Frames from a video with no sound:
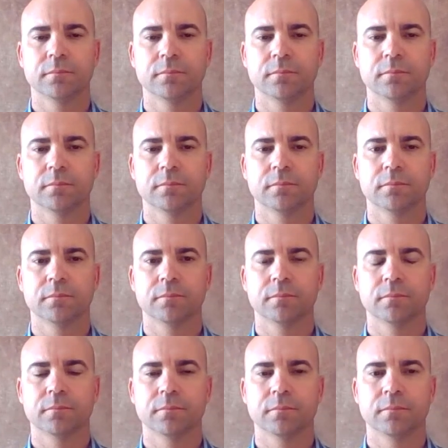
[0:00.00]

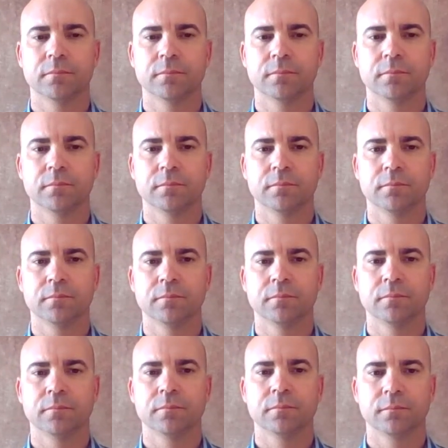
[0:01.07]

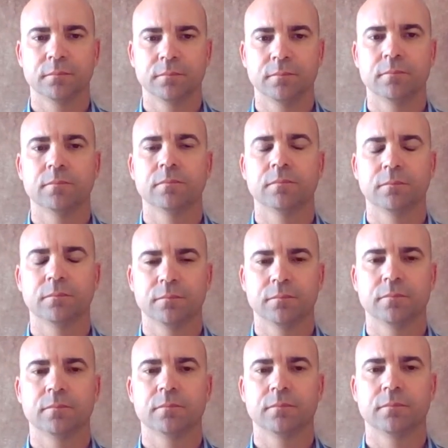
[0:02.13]

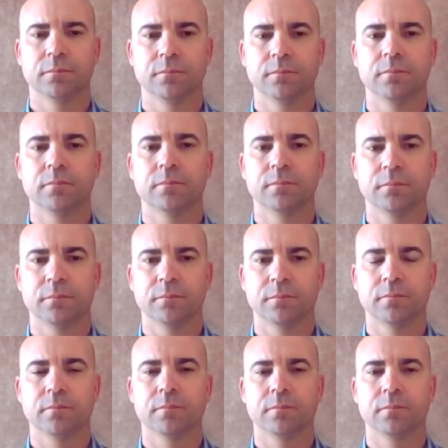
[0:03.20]

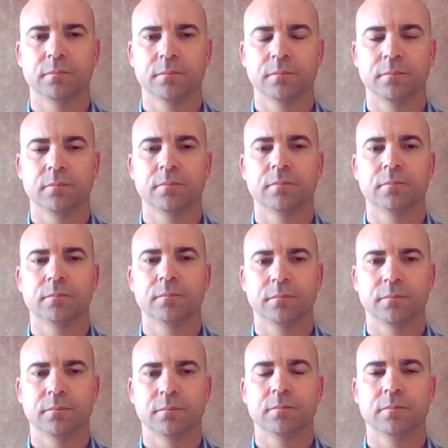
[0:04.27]

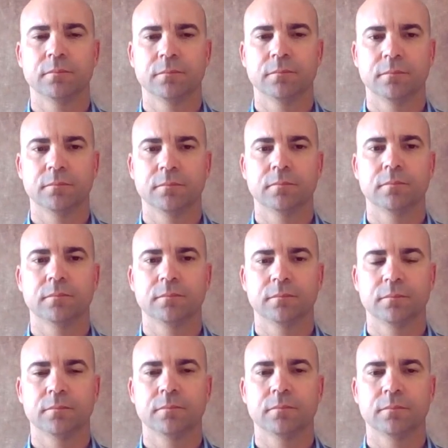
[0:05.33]

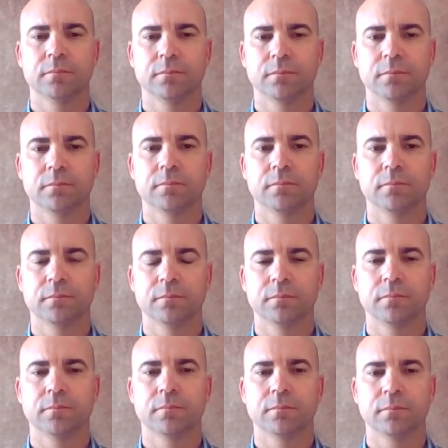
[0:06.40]

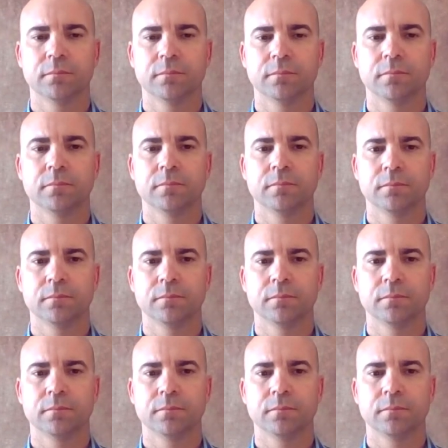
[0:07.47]
No words are spoken by the person on screen.